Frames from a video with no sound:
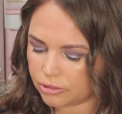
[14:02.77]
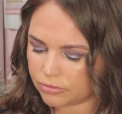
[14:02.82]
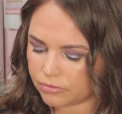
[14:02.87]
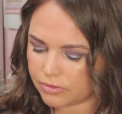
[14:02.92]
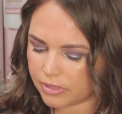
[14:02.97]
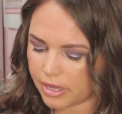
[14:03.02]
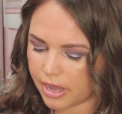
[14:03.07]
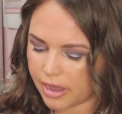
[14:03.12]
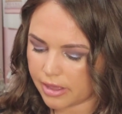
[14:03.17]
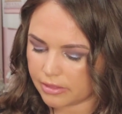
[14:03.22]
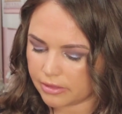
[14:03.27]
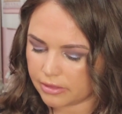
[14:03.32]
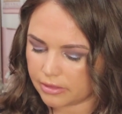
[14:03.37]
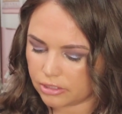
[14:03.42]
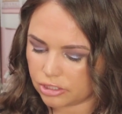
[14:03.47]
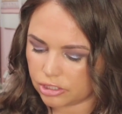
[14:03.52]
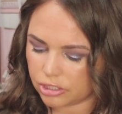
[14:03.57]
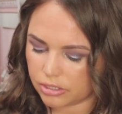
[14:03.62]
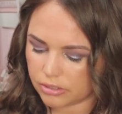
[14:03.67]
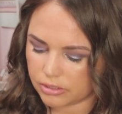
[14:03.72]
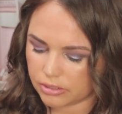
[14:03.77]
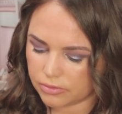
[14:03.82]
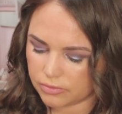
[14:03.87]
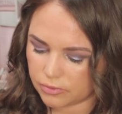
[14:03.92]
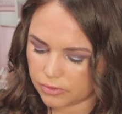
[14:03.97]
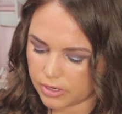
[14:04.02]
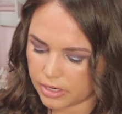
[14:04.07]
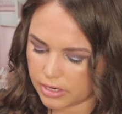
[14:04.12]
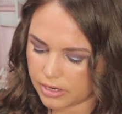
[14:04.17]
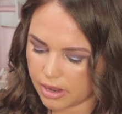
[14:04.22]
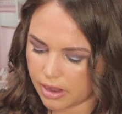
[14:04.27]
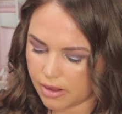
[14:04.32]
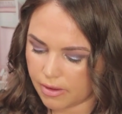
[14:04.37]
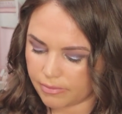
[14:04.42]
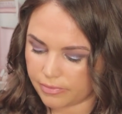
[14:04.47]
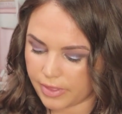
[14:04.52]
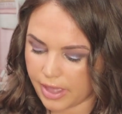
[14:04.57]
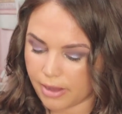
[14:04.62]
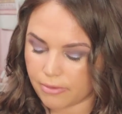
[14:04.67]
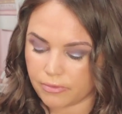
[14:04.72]
do that, the jelly one.
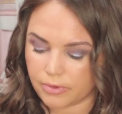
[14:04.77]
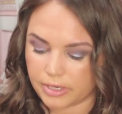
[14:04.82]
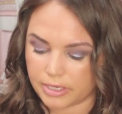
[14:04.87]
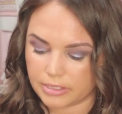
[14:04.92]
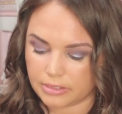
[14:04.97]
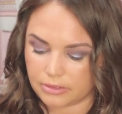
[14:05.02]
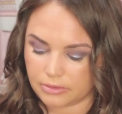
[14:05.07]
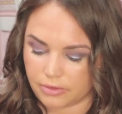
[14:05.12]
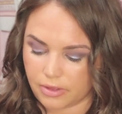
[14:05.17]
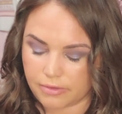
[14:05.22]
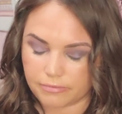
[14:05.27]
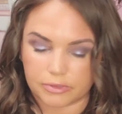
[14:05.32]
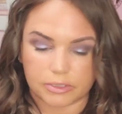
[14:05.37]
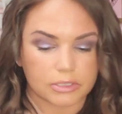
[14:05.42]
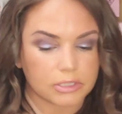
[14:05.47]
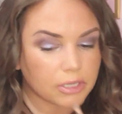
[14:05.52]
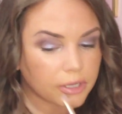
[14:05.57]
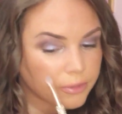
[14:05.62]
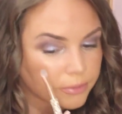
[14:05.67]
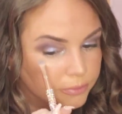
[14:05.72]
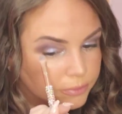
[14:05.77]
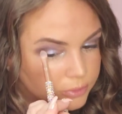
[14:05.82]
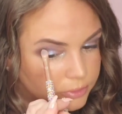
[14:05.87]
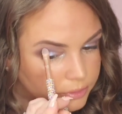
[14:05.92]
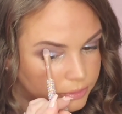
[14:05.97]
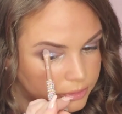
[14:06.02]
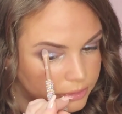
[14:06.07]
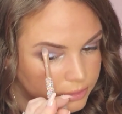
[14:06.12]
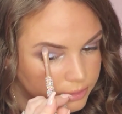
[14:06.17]
That one is Love Stone.